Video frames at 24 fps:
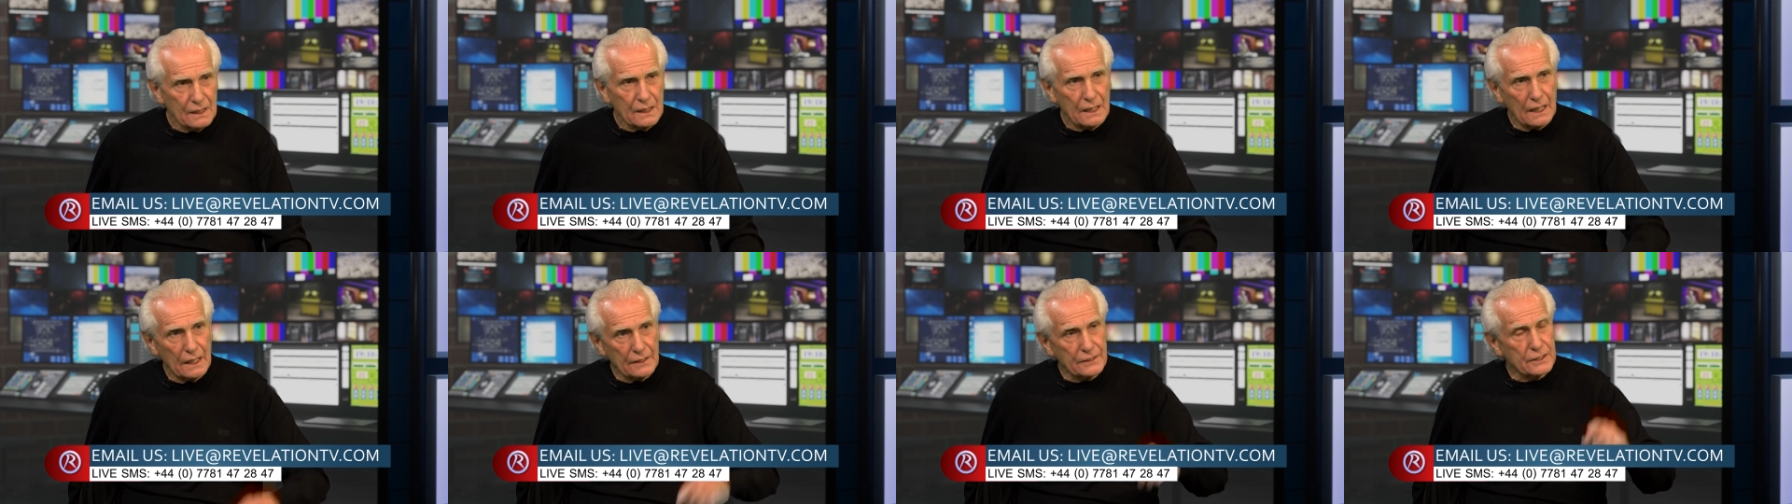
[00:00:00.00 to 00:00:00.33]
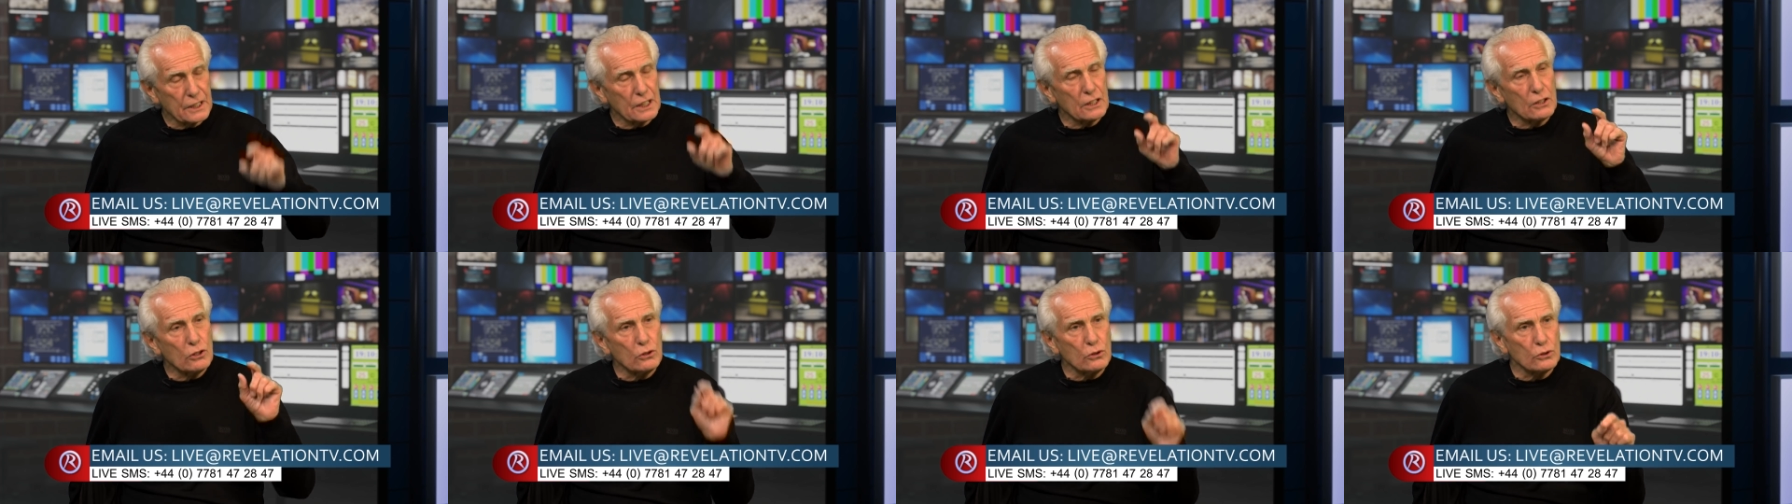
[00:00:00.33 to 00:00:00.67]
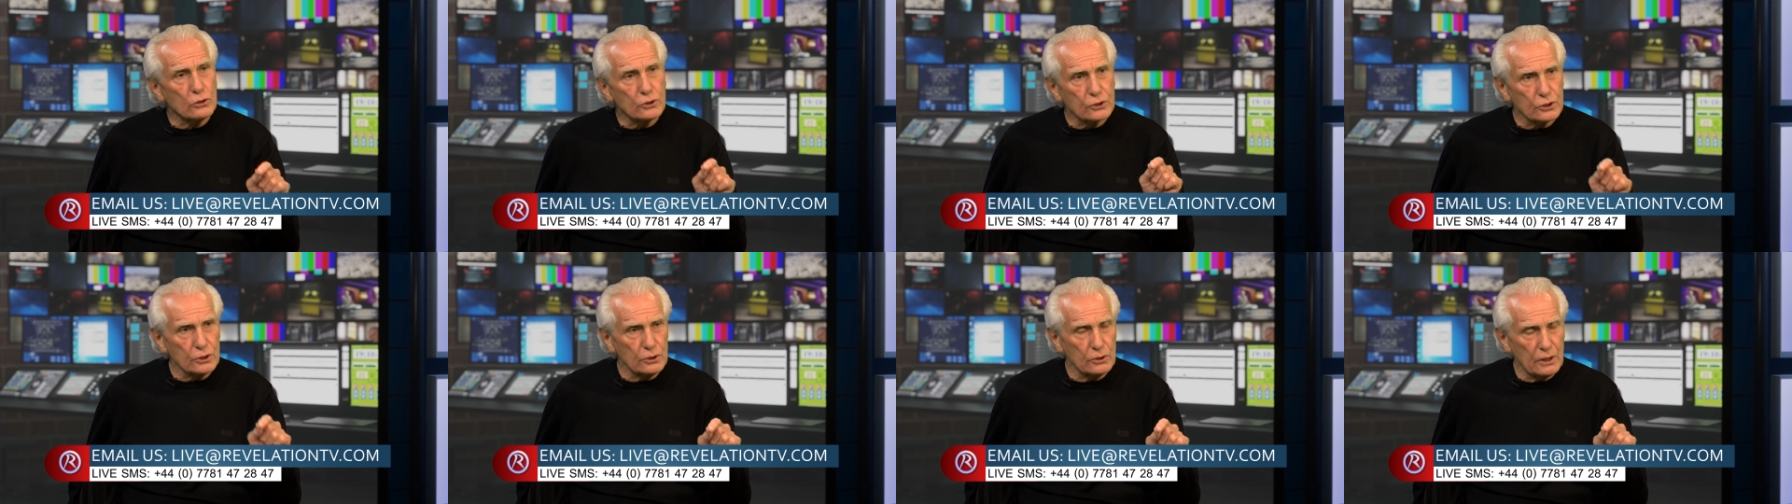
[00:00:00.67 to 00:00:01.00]
And they
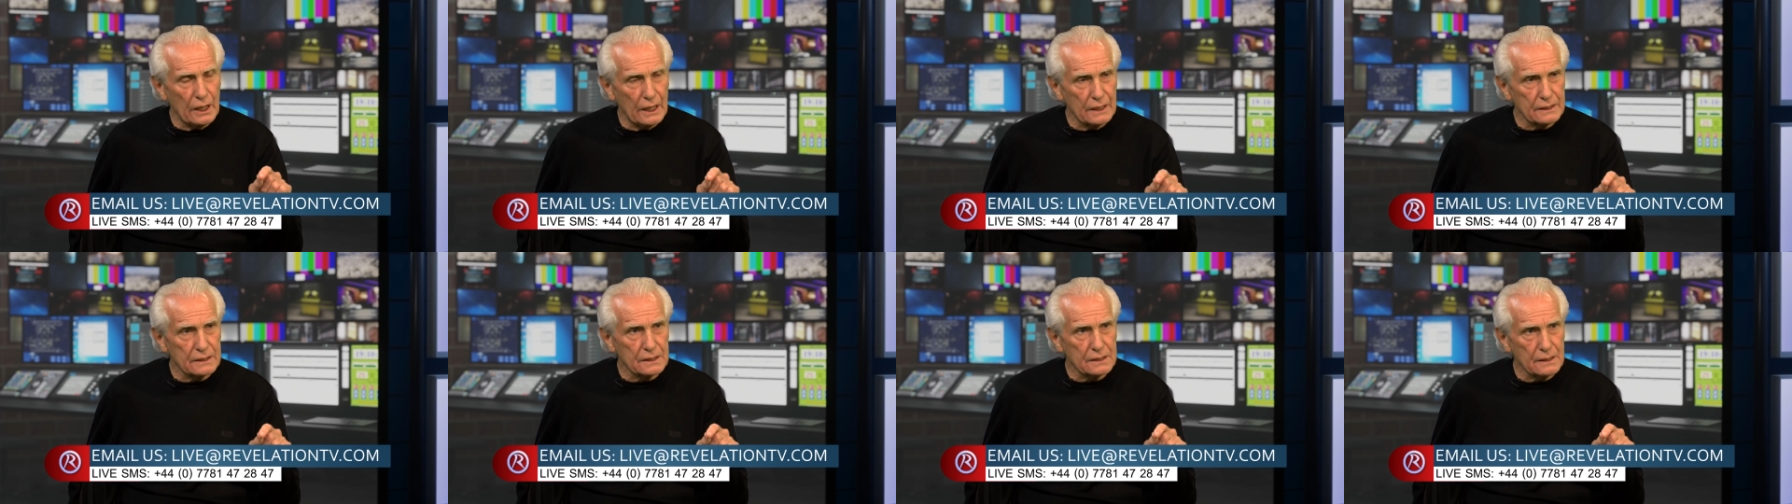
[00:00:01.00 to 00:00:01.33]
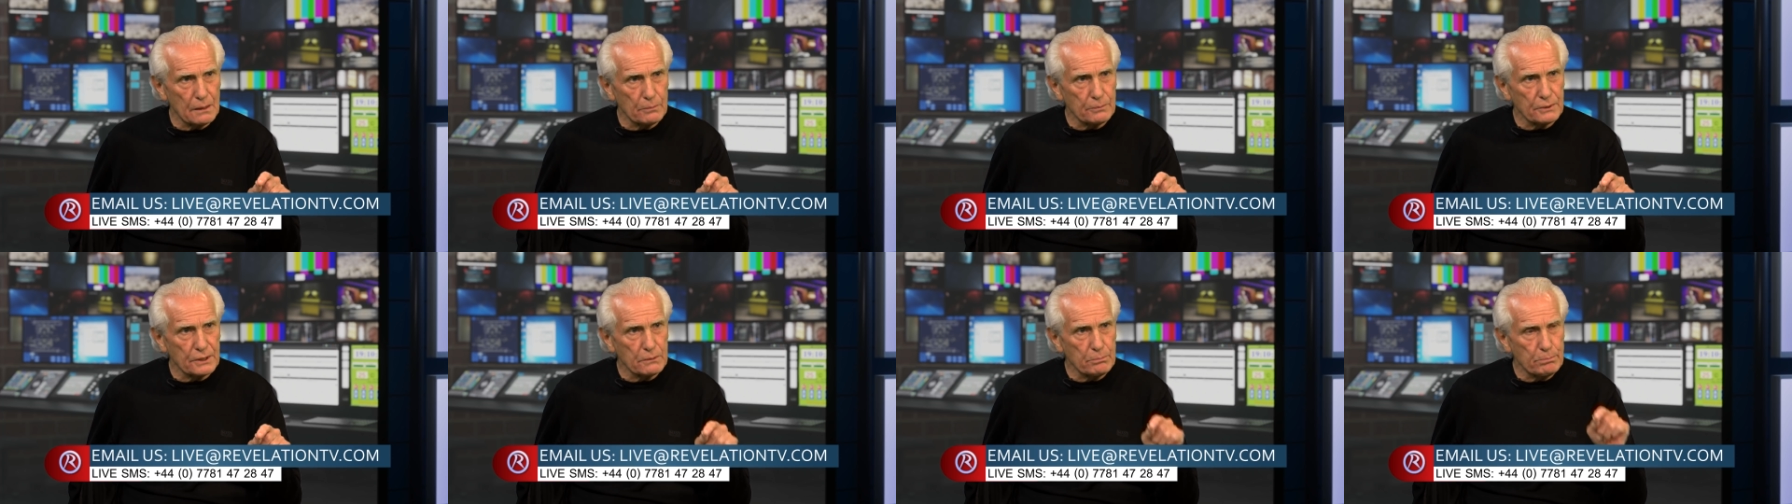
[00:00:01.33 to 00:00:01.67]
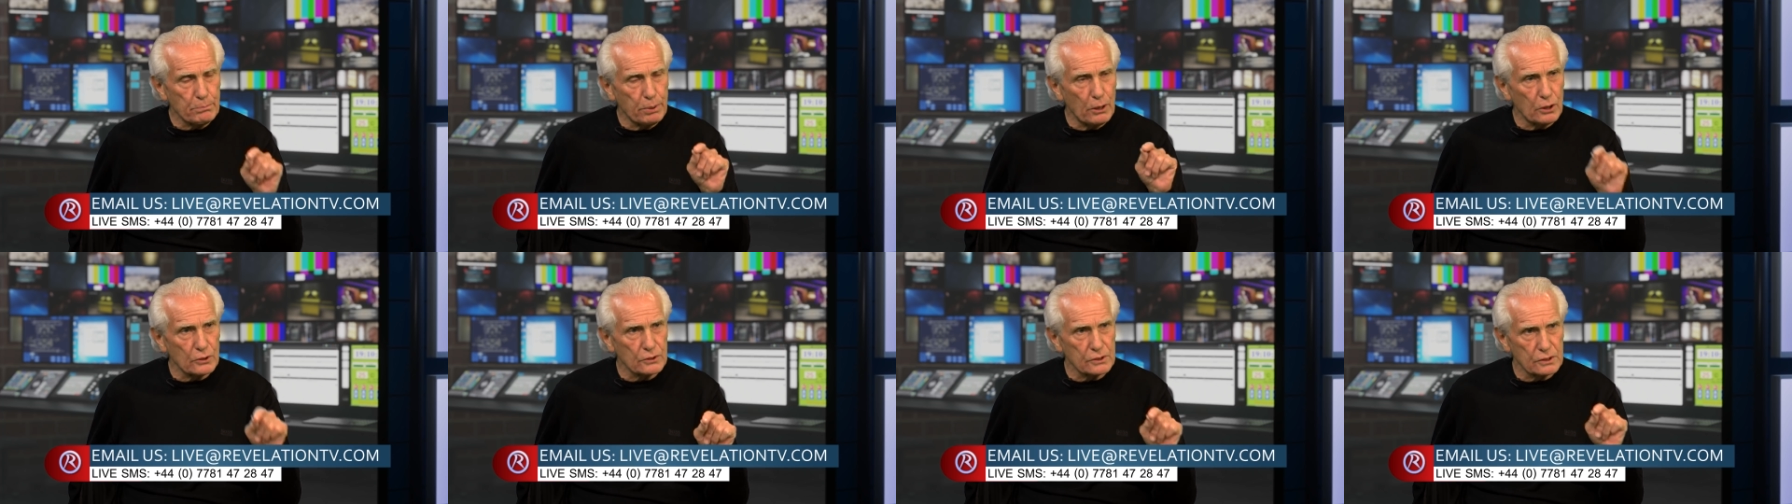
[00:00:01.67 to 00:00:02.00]
also had something
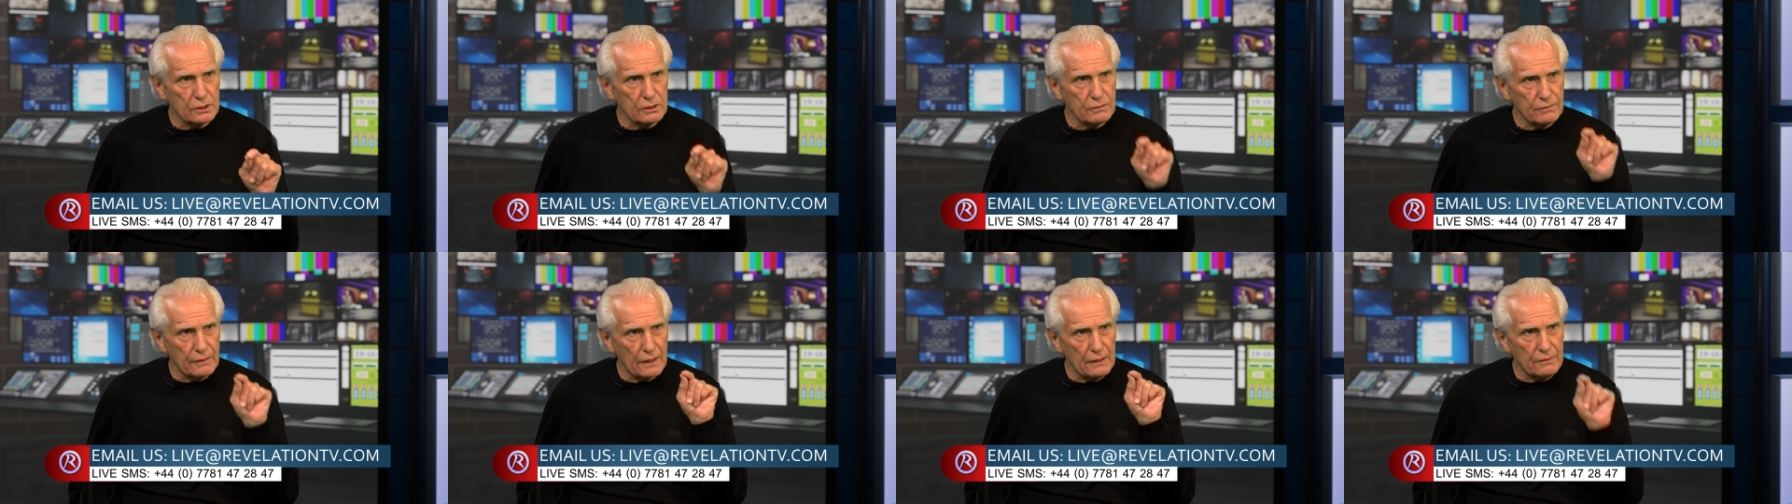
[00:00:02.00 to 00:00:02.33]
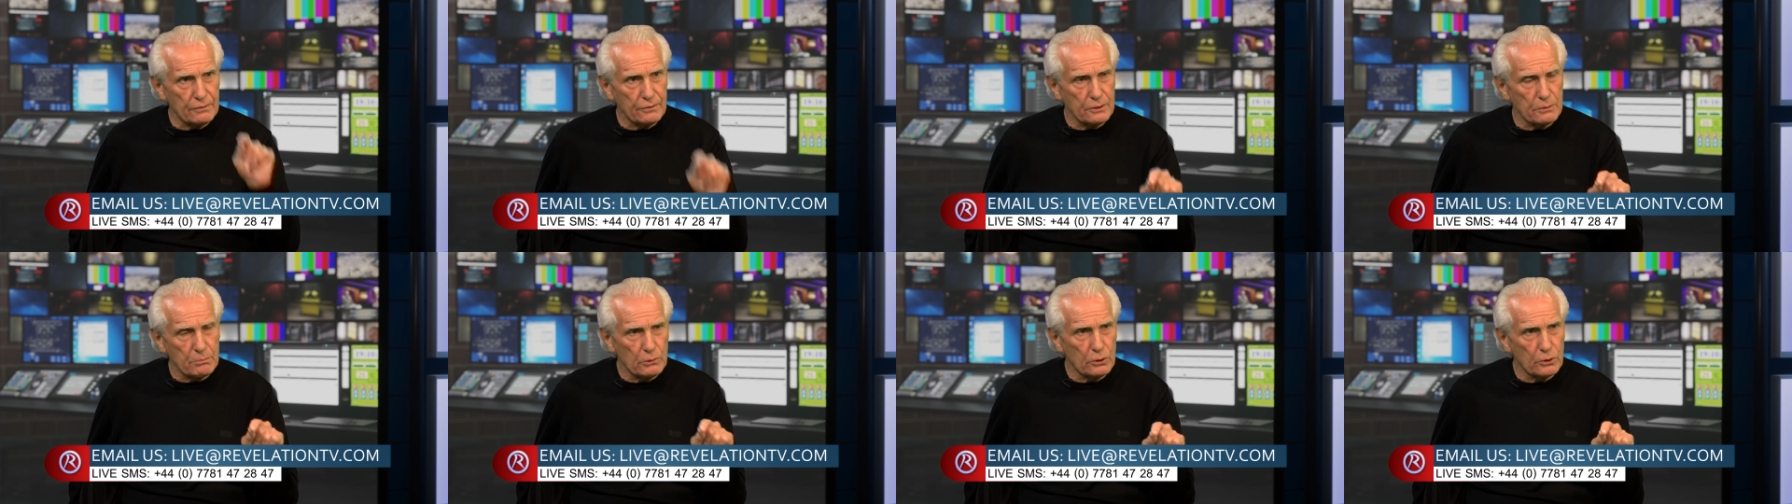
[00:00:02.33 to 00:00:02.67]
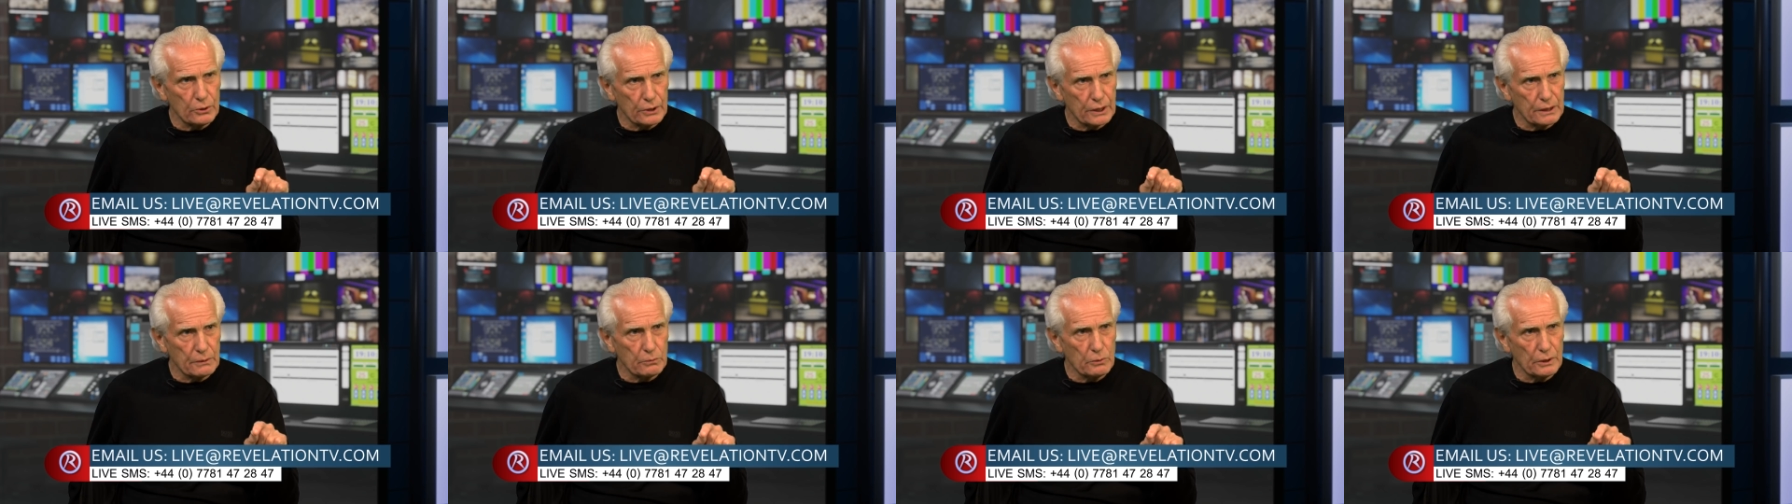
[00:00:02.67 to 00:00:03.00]
positive every
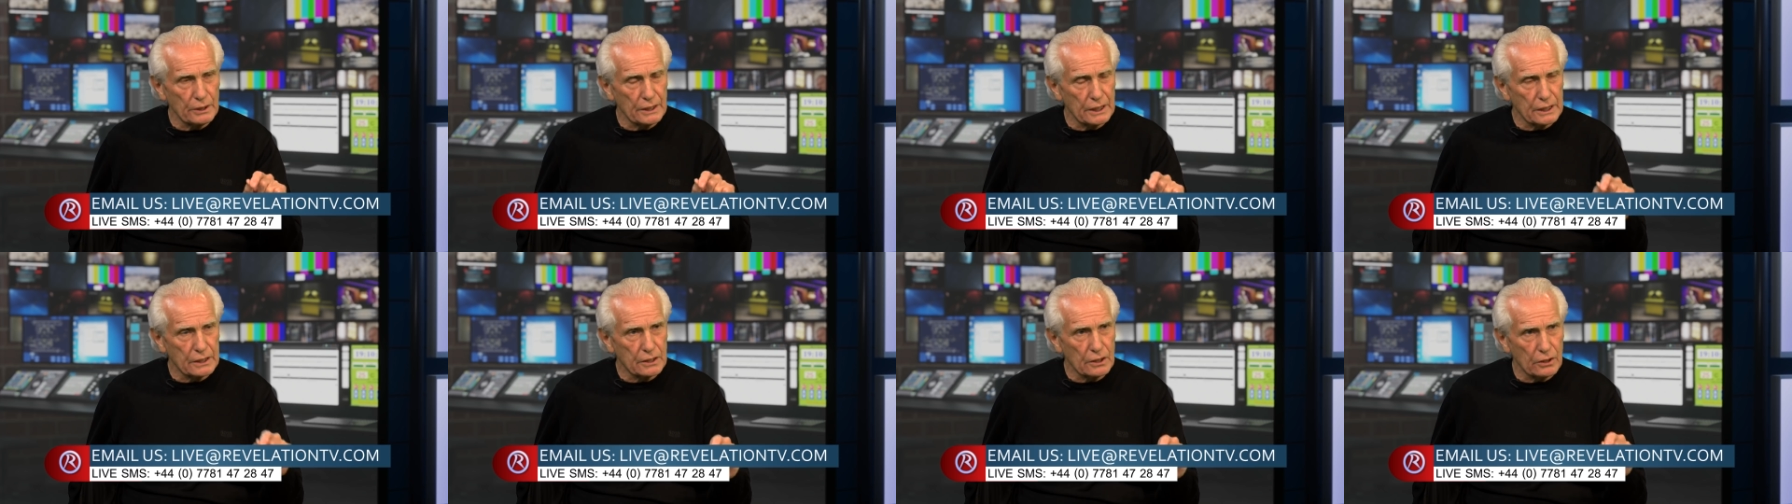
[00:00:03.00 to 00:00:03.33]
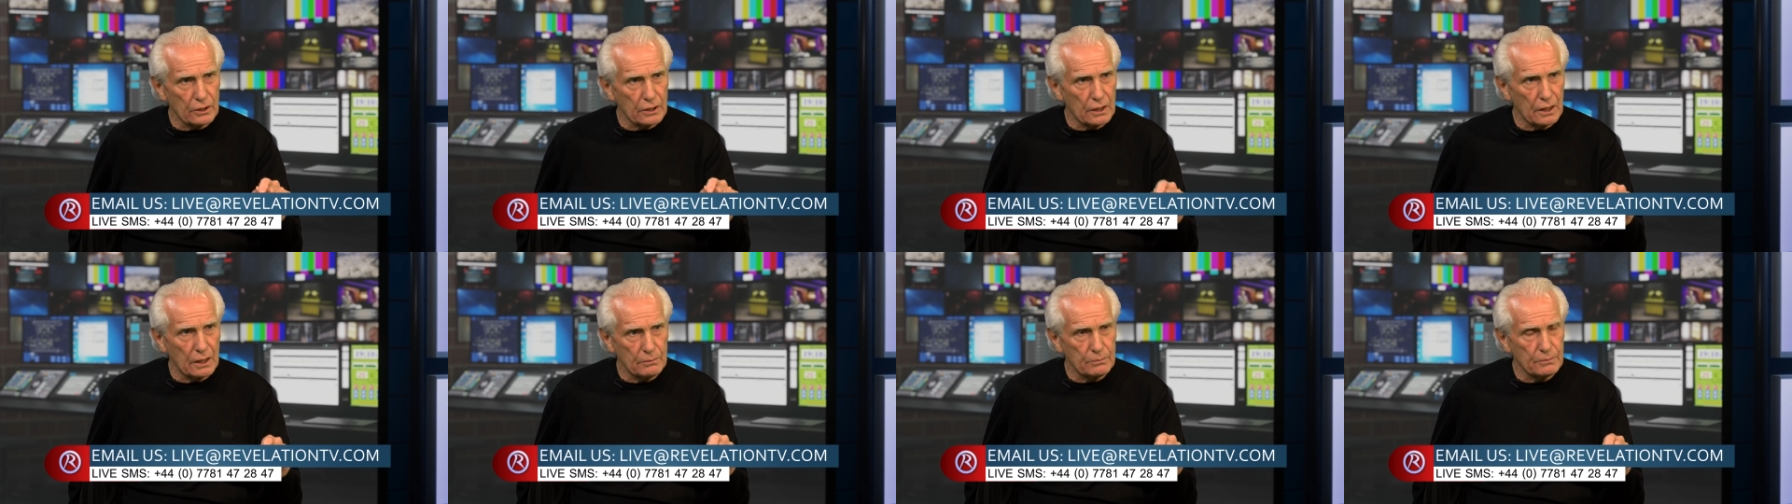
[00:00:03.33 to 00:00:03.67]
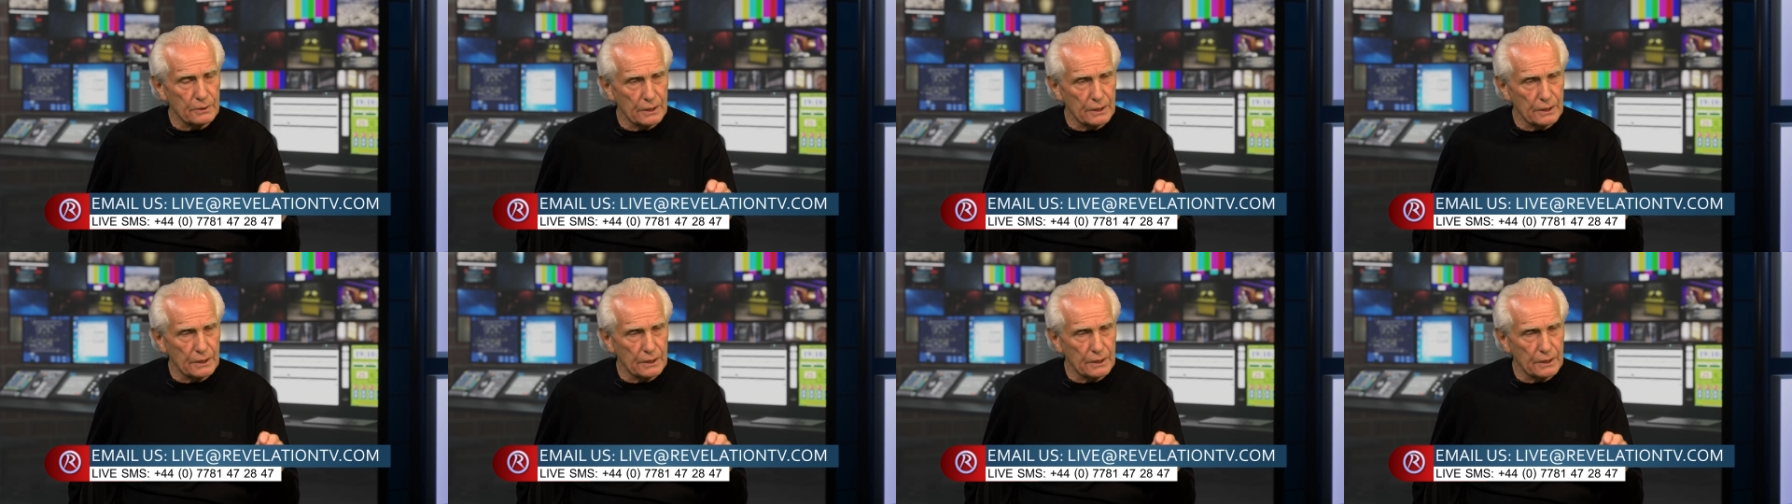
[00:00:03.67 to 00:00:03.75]
morning when they got up.